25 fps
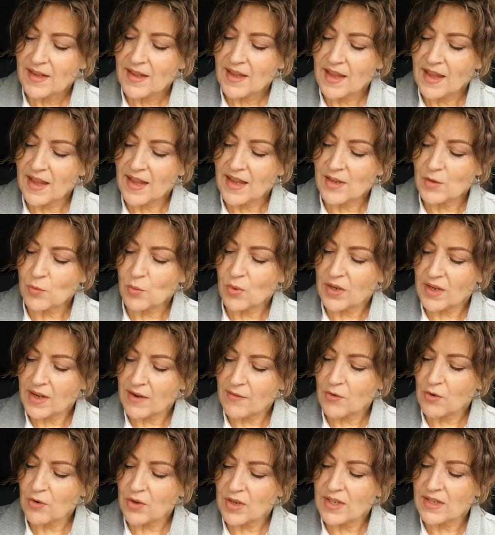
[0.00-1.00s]
and
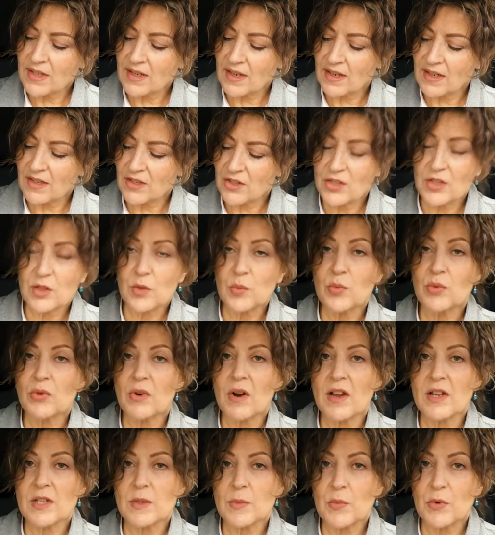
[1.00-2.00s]
whatever he does shall
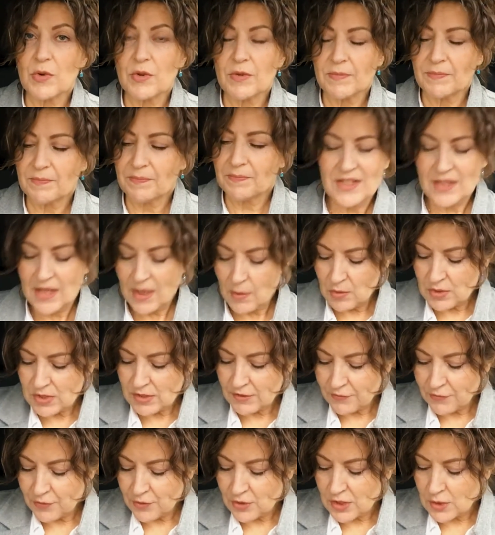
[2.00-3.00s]
prosper." Okay, so that was
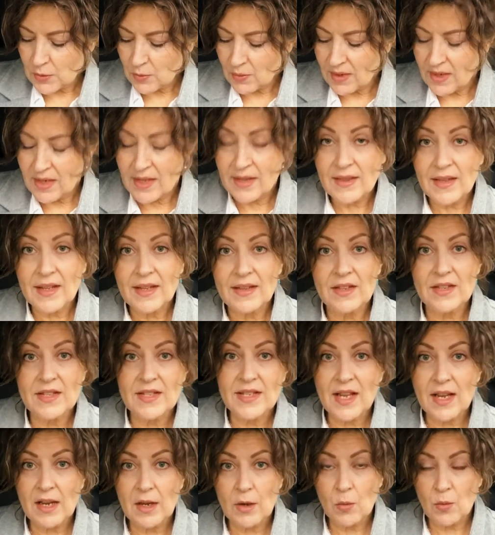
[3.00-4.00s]
the first one. And then the
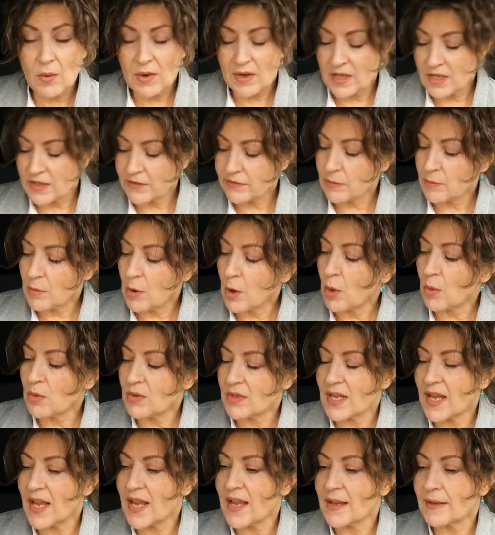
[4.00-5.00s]
second one is from
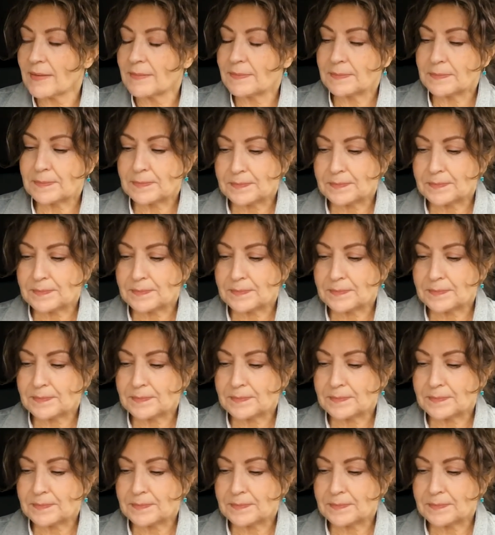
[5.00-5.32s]
Hosea.